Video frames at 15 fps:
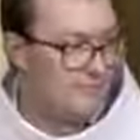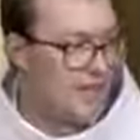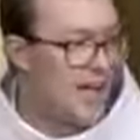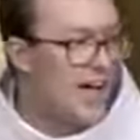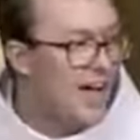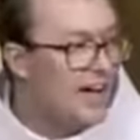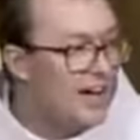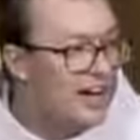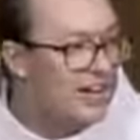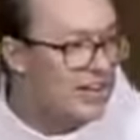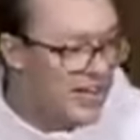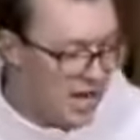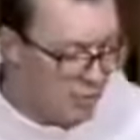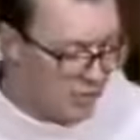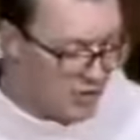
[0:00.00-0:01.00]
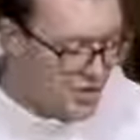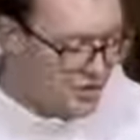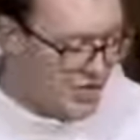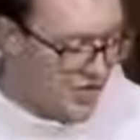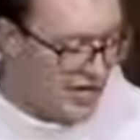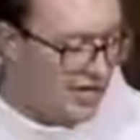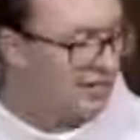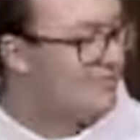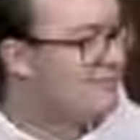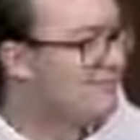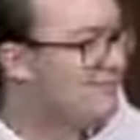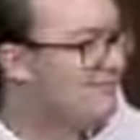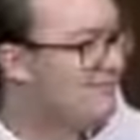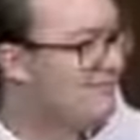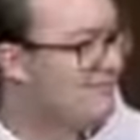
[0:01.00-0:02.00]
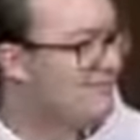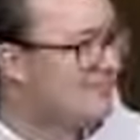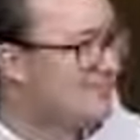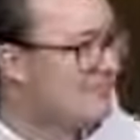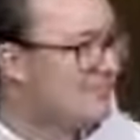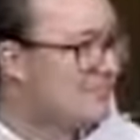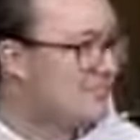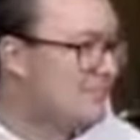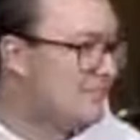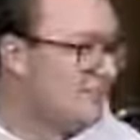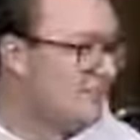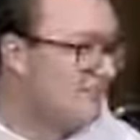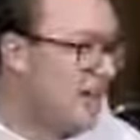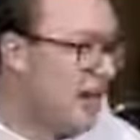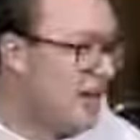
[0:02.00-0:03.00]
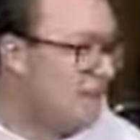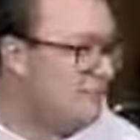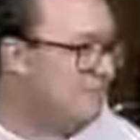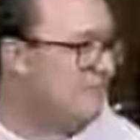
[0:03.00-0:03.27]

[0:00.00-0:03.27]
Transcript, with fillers: Hi, honey, how was your day? Fine.